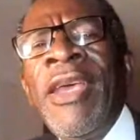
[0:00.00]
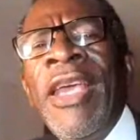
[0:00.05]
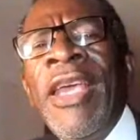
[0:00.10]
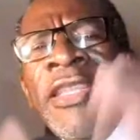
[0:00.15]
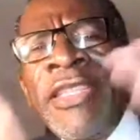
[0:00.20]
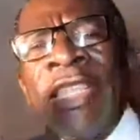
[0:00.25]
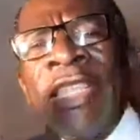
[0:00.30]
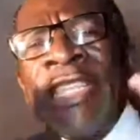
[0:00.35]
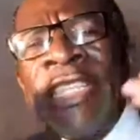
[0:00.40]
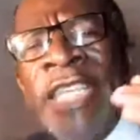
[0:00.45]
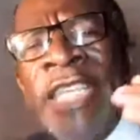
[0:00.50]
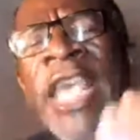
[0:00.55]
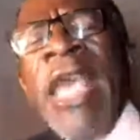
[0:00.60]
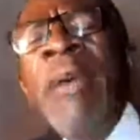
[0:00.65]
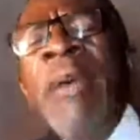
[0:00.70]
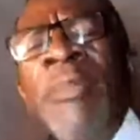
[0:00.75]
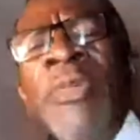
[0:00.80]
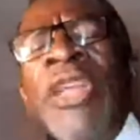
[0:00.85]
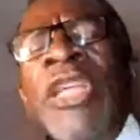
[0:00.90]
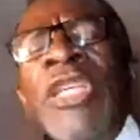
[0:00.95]
It's the
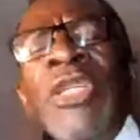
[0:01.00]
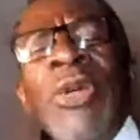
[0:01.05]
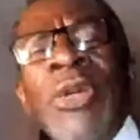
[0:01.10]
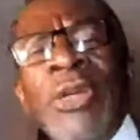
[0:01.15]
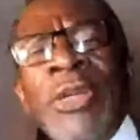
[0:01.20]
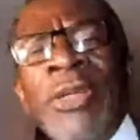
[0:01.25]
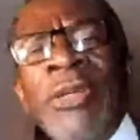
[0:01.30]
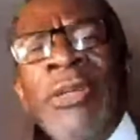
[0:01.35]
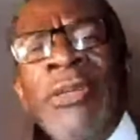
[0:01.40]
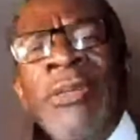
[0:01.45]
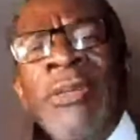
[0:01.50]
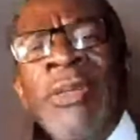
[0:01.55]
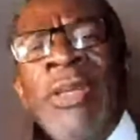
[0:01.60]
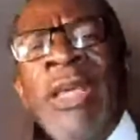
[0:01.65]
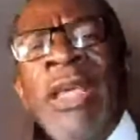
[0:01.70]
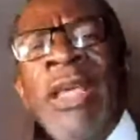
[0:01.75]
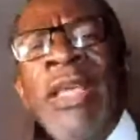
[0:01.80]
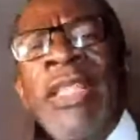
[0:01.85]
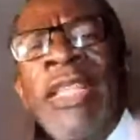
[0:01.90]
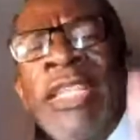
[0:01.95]
same region,
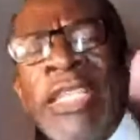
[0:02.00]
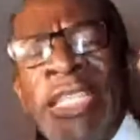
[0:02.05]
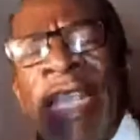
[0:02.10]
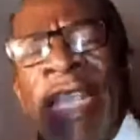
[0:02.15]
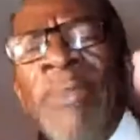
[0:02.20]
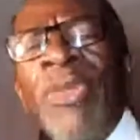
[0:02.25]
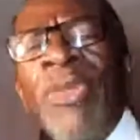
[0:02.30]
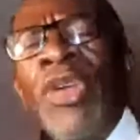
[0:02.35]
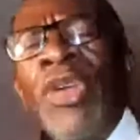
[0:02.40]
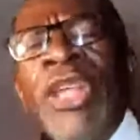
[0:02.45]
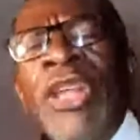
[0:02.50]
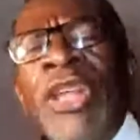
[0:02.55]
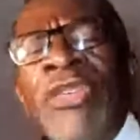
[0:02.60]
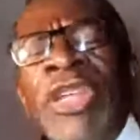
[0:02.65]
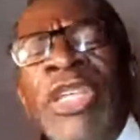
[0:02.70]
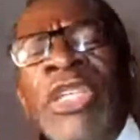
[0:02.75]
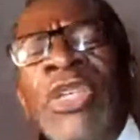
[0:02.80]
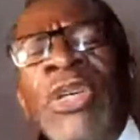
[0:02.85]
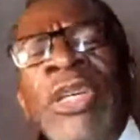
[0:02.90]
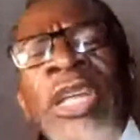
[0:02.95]
the same northern
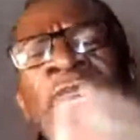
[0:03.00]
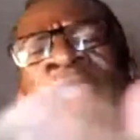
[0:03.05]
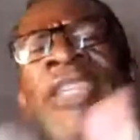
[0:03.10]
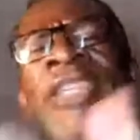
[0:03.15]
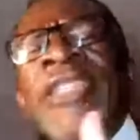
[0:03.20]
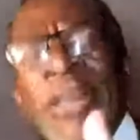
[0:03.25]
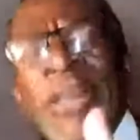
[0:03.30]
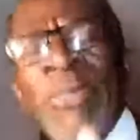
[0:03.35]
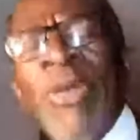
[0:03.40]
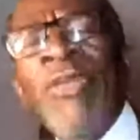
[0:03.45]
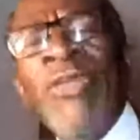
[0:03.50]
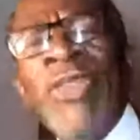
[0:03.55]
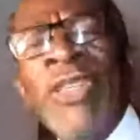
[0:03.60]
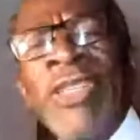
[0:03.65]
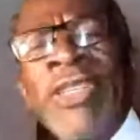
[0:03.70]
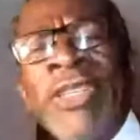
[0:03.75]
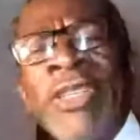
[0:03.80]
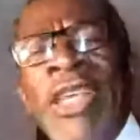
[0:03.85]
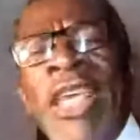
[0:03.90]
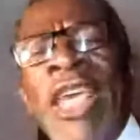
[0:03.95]
region and eastern
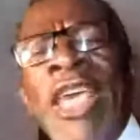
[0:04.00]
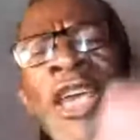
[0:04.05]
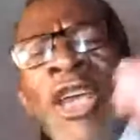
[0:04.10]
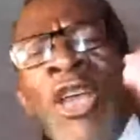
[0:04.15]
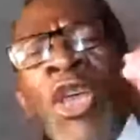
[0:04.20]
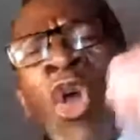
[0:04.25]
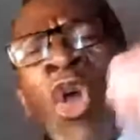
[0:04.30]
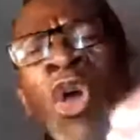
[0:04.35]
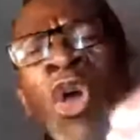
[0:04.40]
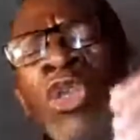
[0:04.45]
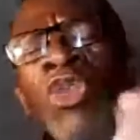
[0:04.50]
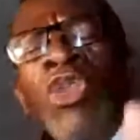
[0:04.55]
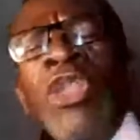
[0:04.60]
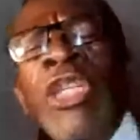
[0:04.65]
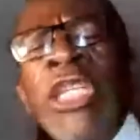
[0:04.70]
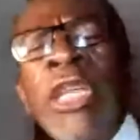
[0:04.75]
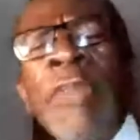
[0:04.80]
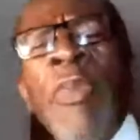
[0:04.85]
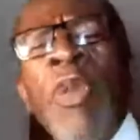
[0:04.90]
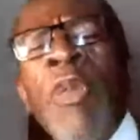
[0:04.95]
province. Go to the
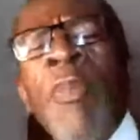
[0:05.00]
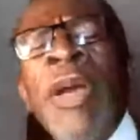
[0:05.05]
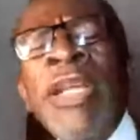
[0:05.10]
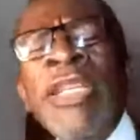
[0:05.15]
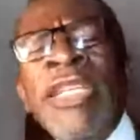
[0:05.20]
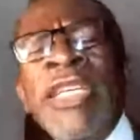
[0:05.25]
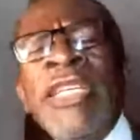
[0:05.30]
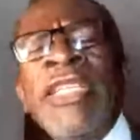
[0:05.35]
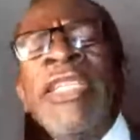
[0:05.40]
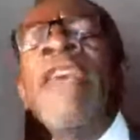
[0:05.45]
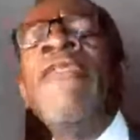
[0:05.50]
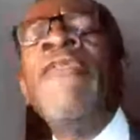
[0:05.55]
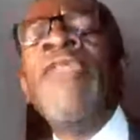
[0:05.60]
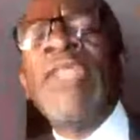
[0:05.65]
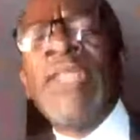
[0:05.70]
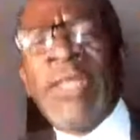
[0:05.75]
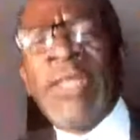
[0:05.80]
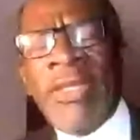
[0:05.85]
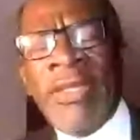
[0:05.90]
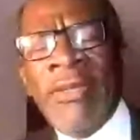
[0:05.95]
diplomatic
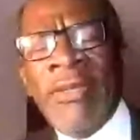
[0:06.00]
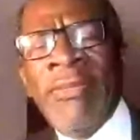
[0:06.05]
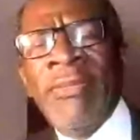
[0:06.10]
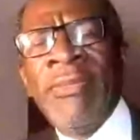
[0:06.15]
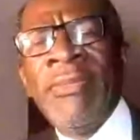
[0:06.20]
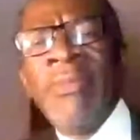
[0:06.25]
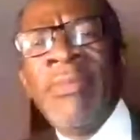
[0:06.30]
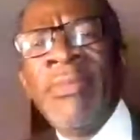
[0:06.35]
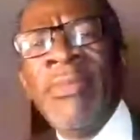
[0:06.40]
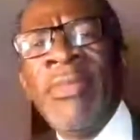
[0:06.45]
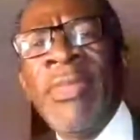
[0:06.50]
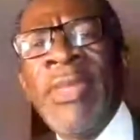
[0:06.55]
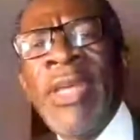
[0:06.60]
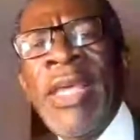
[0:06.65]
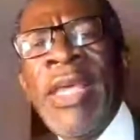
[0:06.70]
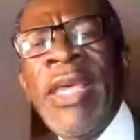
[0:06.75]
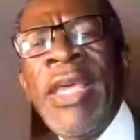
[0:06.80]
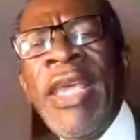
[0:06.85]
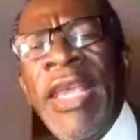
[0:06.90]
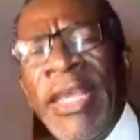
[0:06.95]
service.
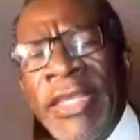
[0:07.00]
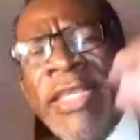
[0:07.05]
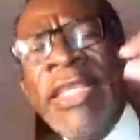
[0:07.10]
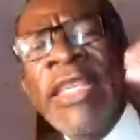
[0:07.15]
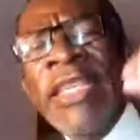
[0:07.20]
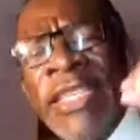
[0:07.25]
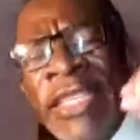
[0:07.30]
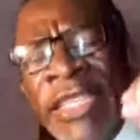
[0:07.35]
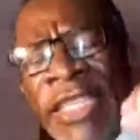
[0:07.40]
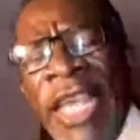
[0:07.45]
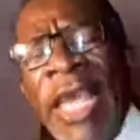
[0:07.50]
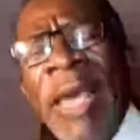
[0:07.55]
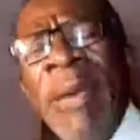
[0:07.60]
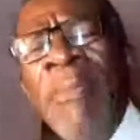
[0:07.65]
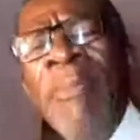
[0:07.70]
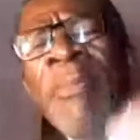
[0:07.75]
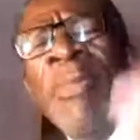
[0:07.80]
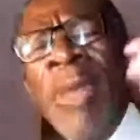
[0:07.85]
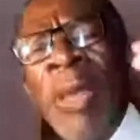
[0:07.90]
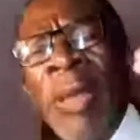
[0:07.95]
It's the
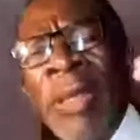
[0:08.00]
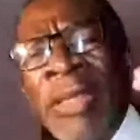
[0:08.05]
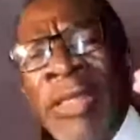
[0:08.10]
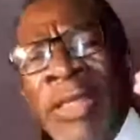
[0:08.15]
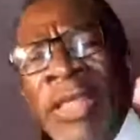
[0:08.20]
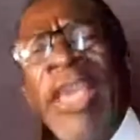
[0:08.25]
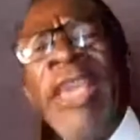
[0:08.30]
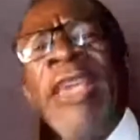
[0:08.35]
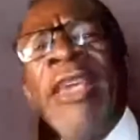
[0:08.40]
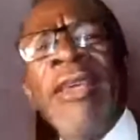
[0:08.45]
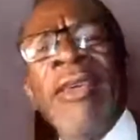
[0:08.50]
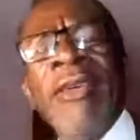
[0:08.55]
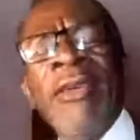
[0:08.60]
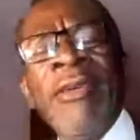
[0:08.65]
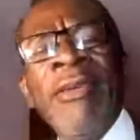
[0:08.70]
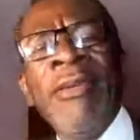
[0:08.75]
same thing.